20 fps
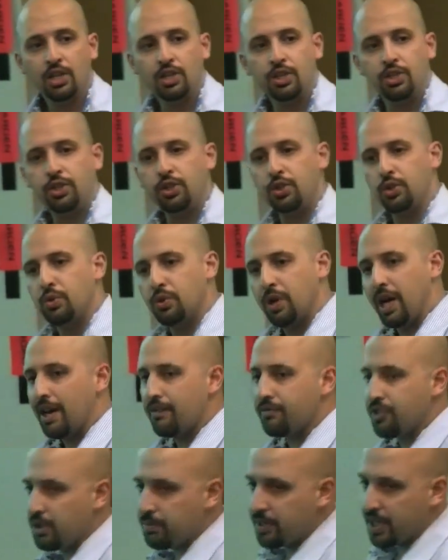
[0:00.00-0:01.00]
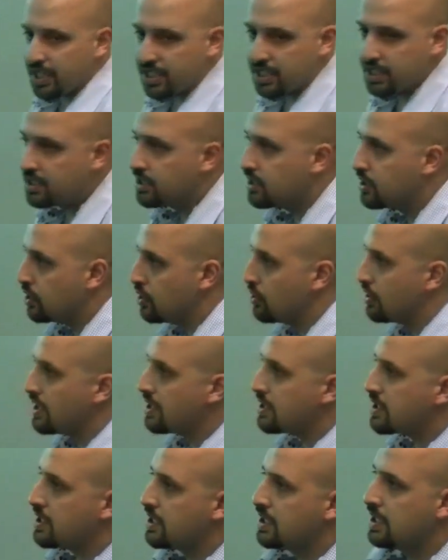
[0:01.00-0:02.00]
You have the ability to do
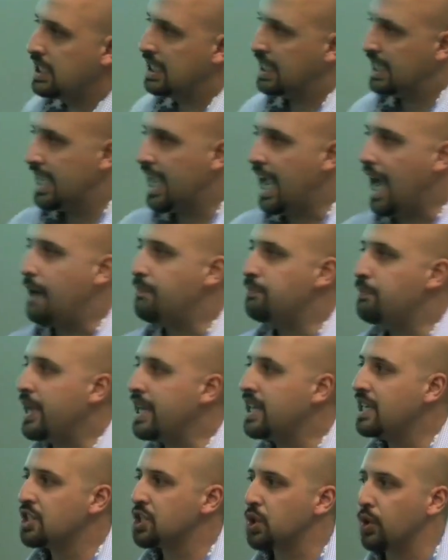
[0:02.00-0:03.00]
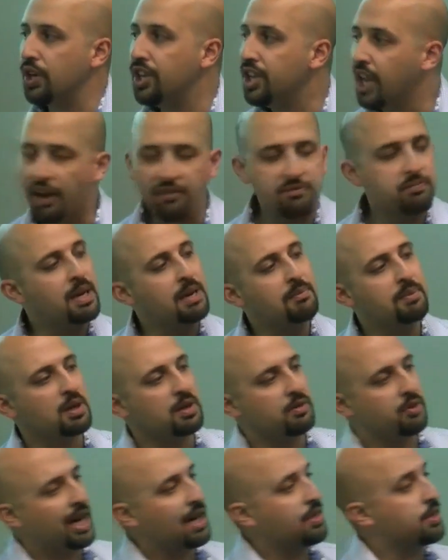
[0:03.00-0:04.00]
this and making sure enough people
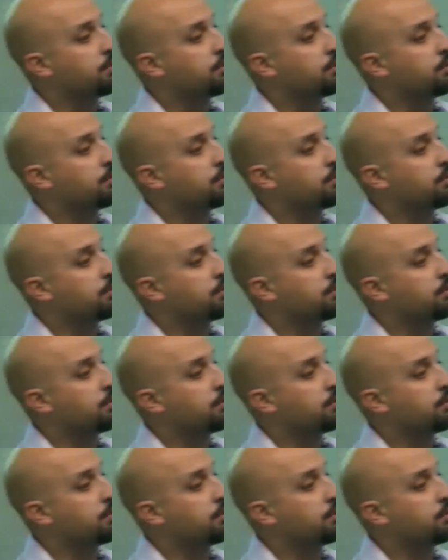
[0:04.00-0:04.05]
around